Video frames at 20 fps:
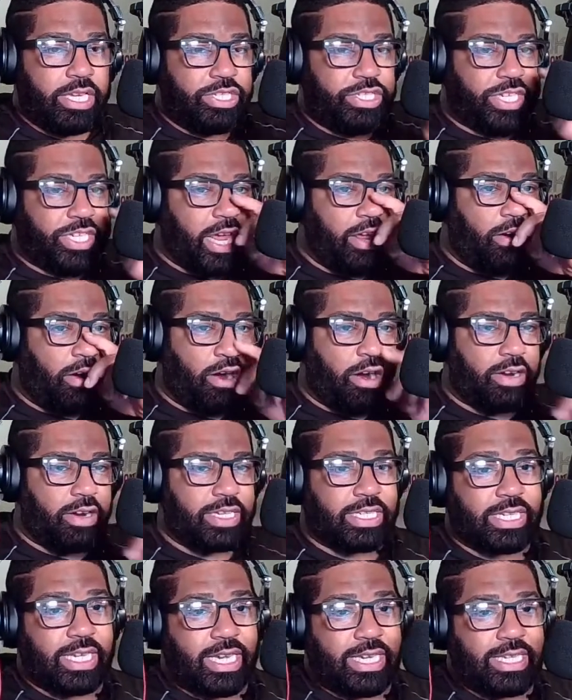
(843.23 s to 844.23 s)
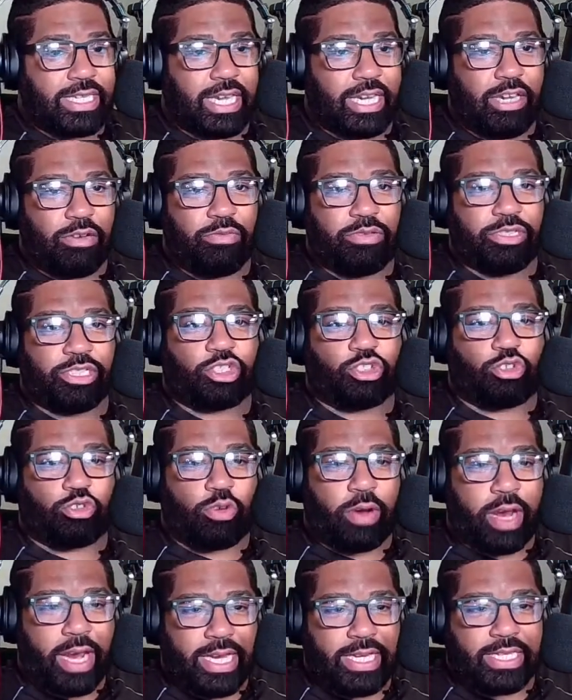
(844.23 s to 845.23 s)
Jay Harris says that it was
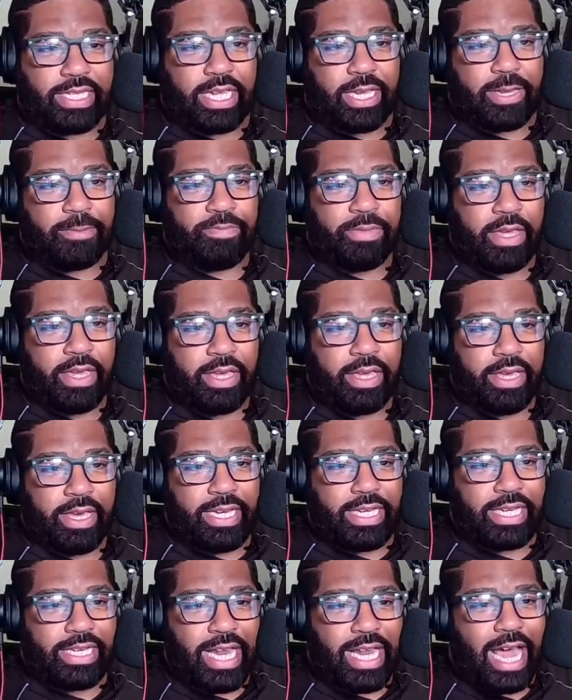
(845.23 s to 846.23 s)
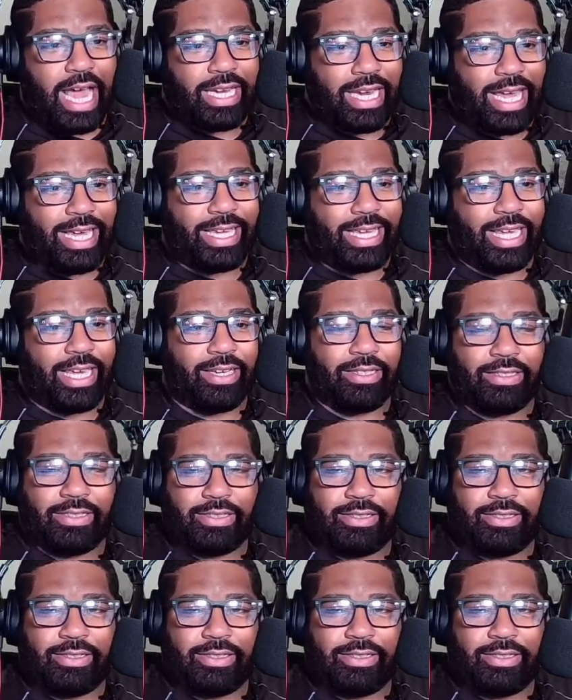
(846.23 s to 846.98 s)
crazy. He did not like it.